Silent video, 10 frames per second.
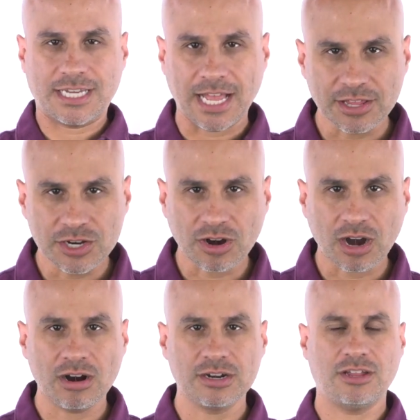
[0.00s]
tell your
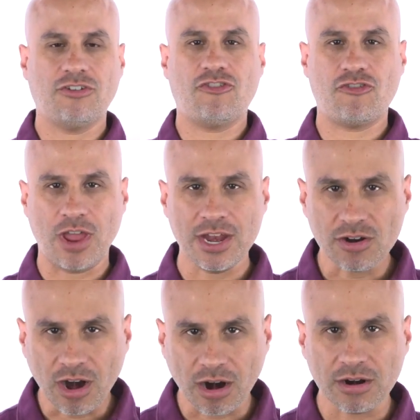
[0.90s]
heart, train
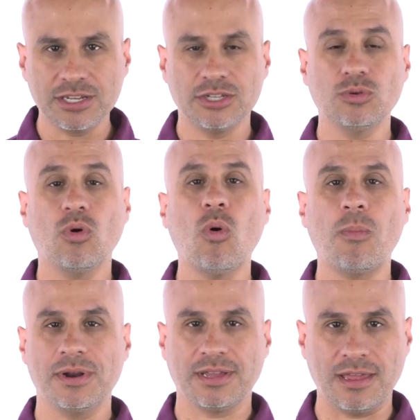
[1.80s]
your heart to
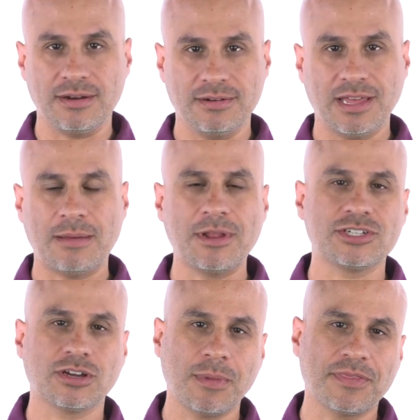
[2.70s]
open again. And I'm not
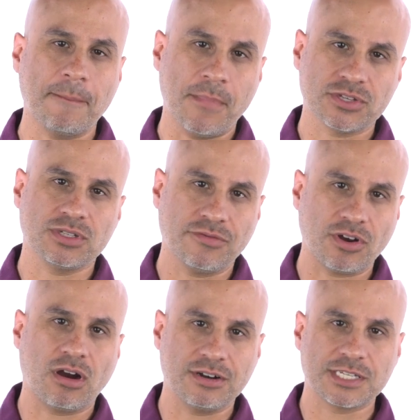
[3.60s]
talking about the muscle of
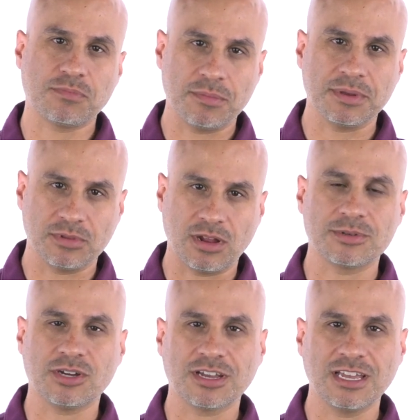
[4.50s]
your heart that's pumping blood. I'm
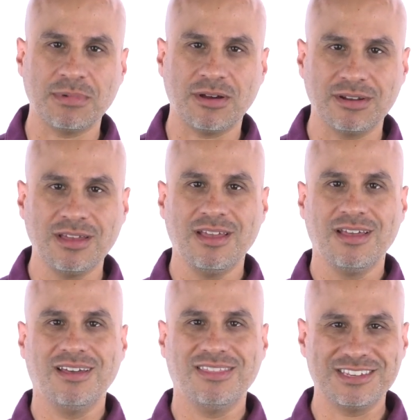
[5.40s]
talking about
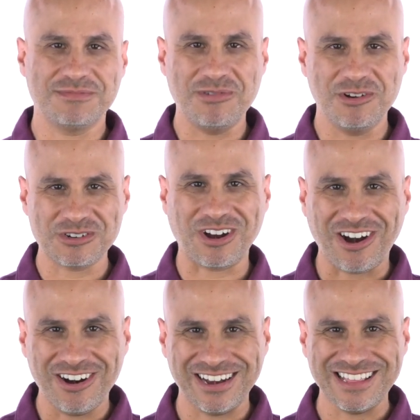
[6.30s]
the spiritual
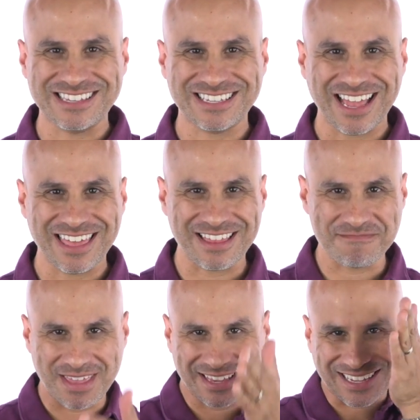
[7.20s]
heart inside
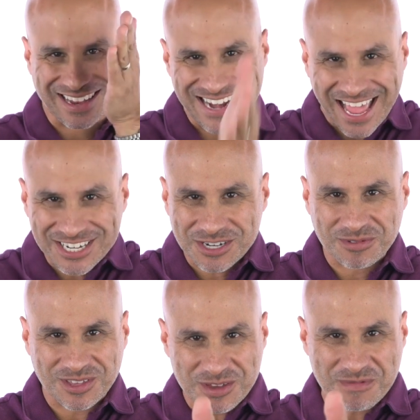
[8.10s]
that makes a connection
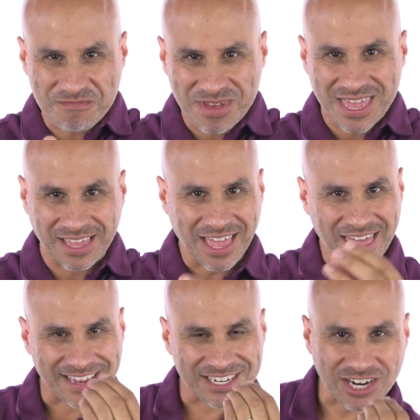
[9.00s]
with a human being,
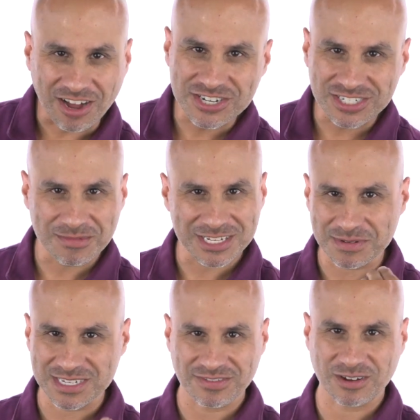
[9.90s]
that touches them in a
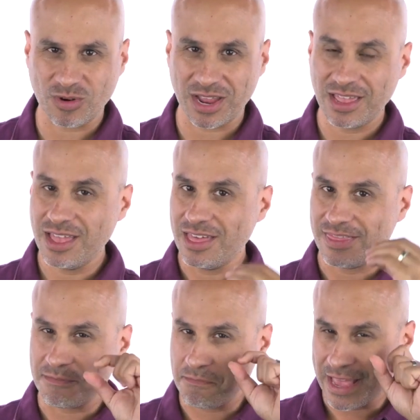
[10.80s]
specific way,
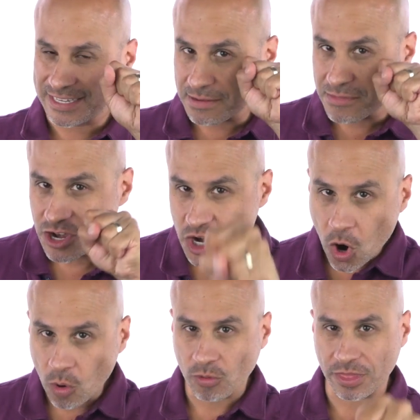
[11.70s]
that makes them
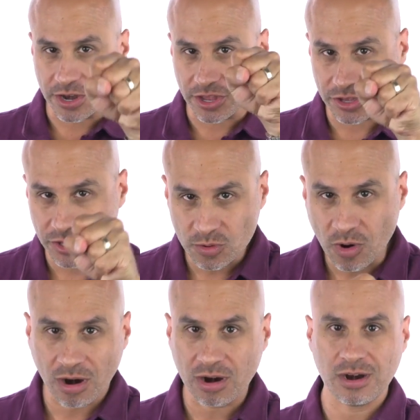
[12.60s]
know that
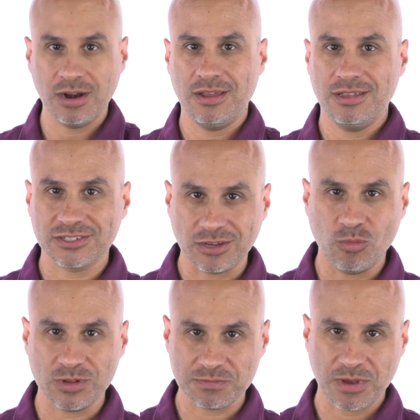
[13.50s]
you are
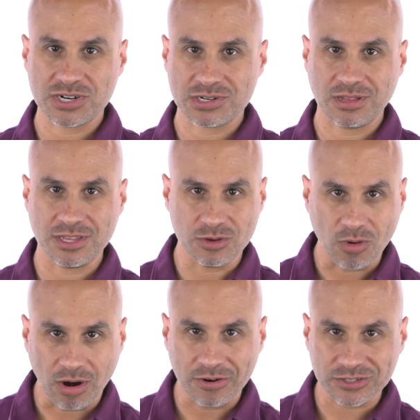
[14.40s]
someone special and you
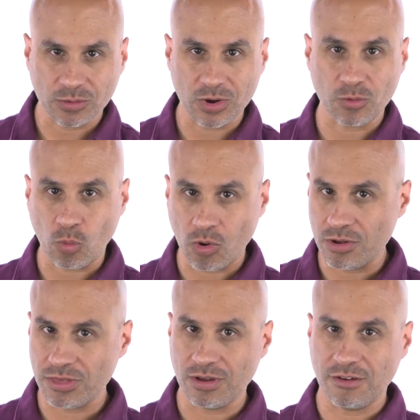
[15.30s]
are someone
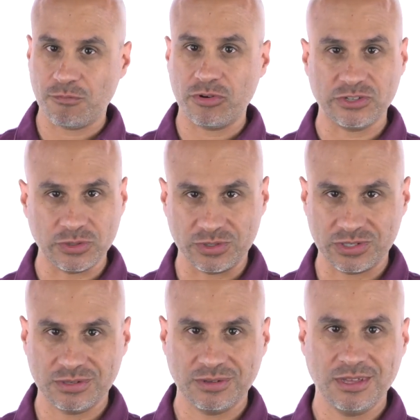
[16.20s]
worthy of
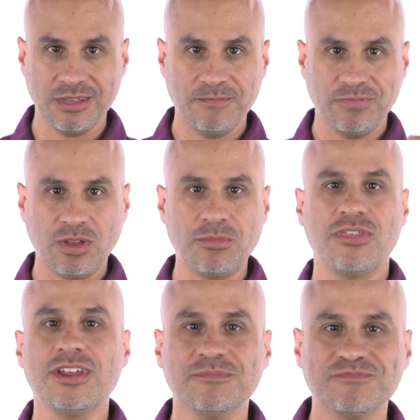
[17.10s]
pursuit. Number
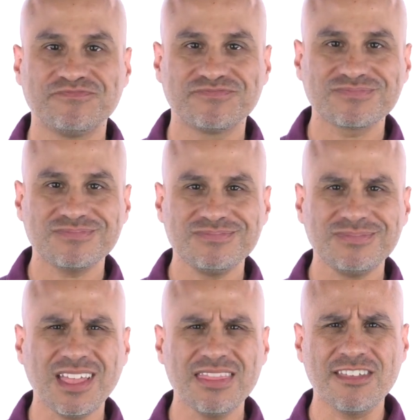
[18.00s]
three,
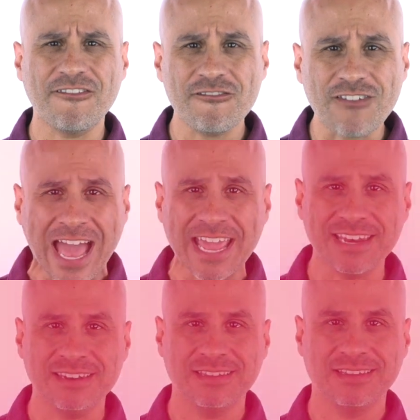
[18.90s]

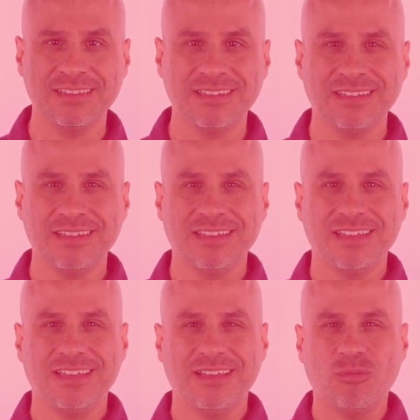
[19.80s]
define
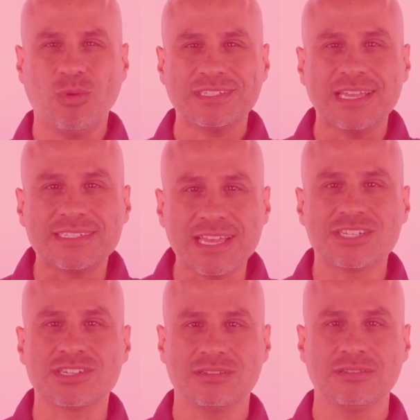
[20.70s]
what's
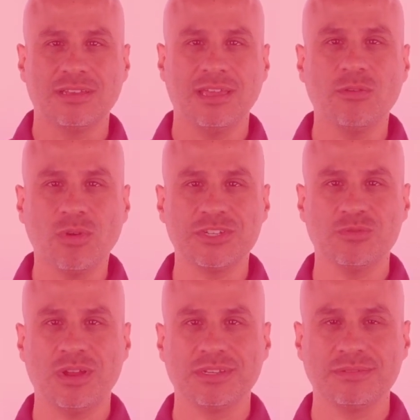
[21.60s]
essential in what you
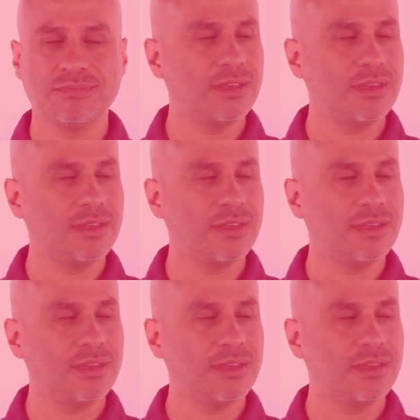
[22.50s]
want